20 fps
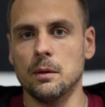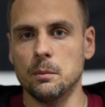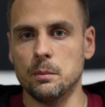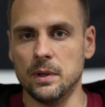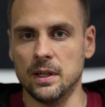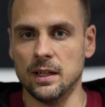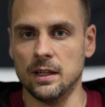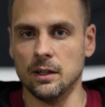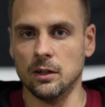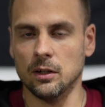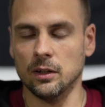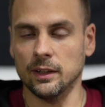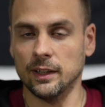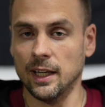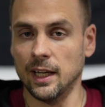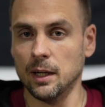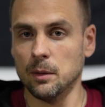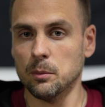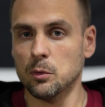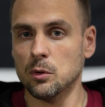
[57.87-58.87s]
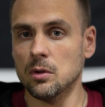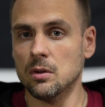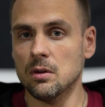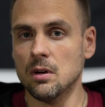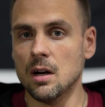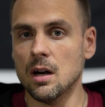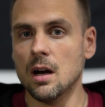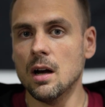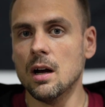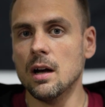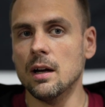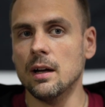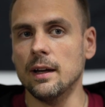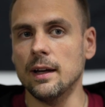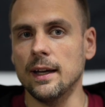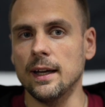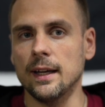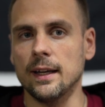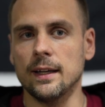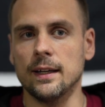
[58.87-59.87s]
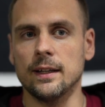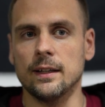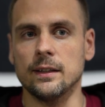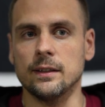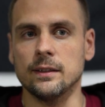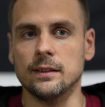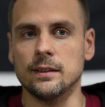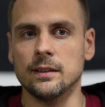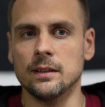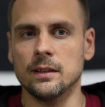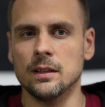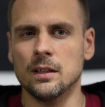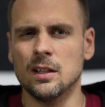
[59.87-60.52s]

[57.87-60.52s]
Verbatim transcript: being on camera a lot and